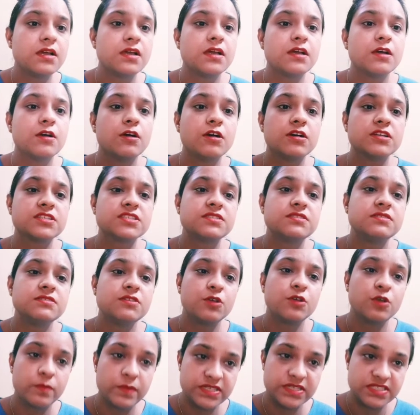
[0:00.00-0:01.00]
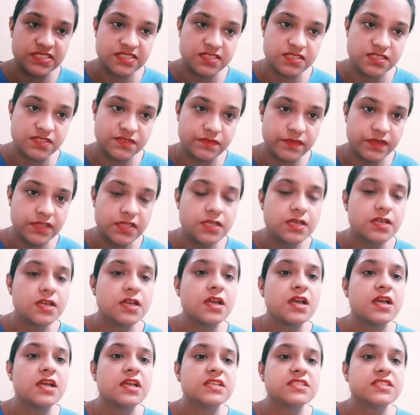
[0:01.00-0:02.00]
or commences with,
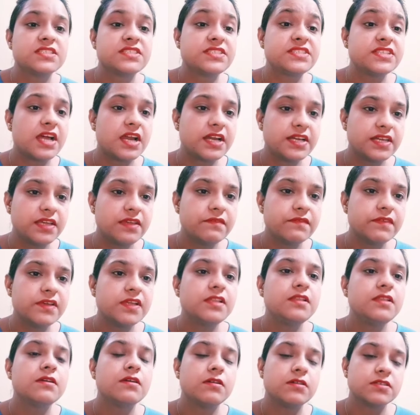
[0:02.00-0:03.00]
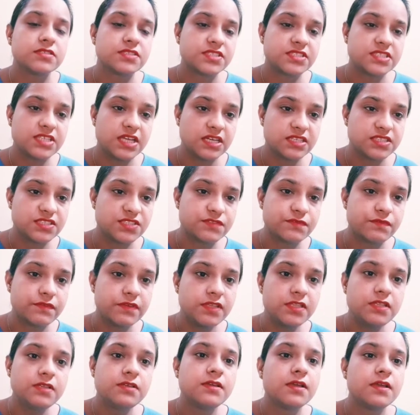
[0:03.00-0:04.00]
starting with or starts
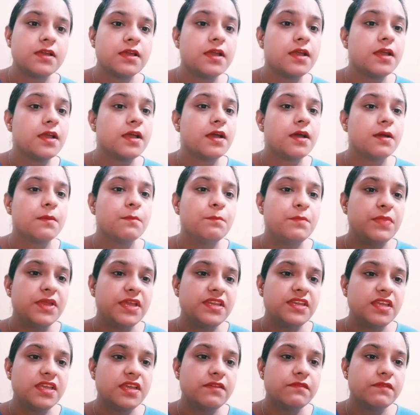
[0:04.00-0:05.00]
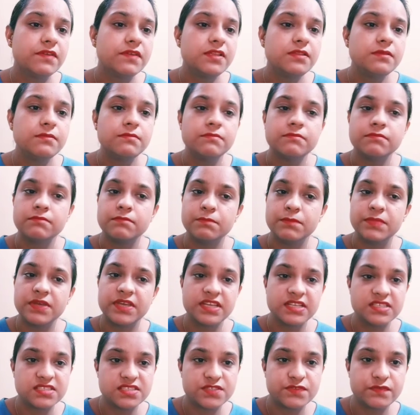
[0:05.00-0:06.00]
with, beginning with,
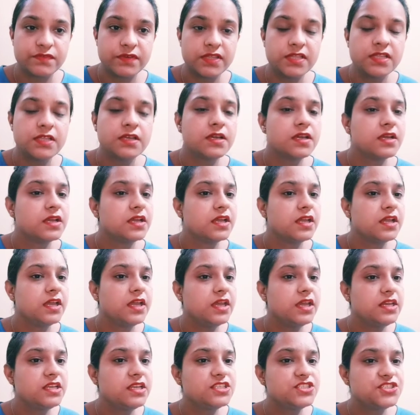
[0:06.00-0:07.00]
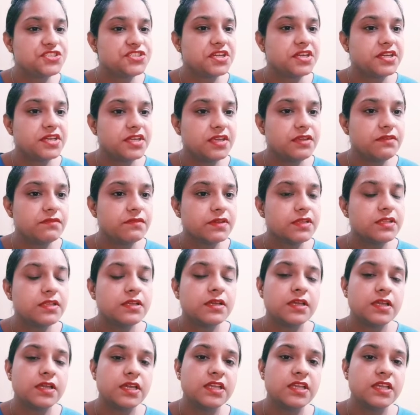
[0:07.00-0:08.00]
begins with, initiating with,
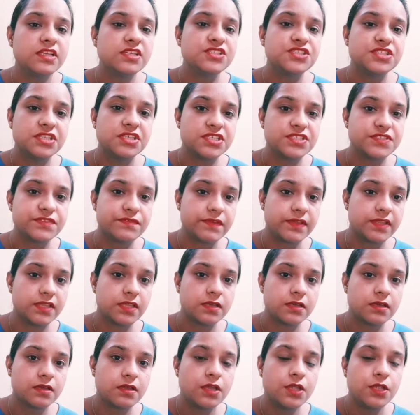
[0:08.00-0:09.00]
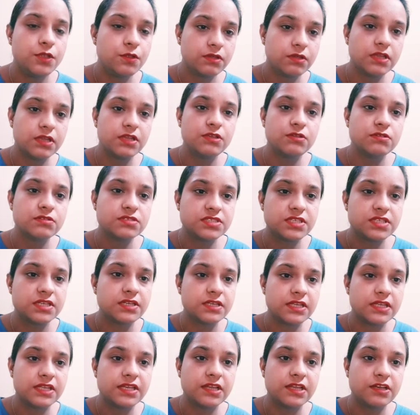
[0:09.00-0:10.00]
initiates with. You can use
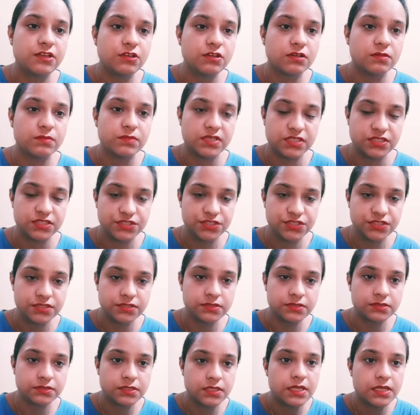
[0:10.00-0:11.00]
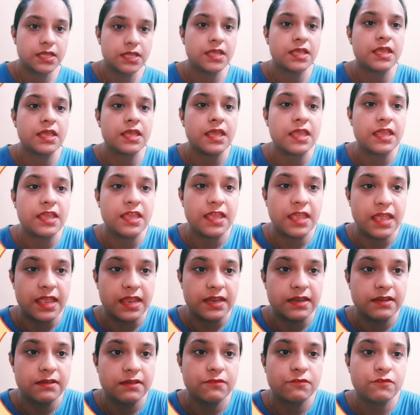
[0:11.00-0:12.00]
it in any combination.
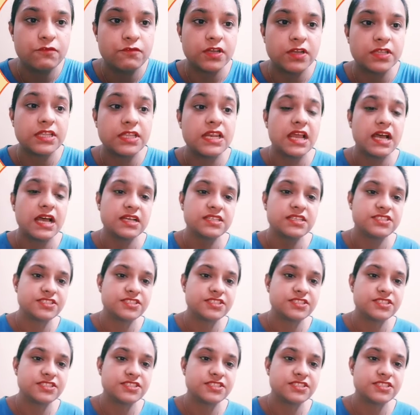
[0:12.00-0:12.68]
And for the last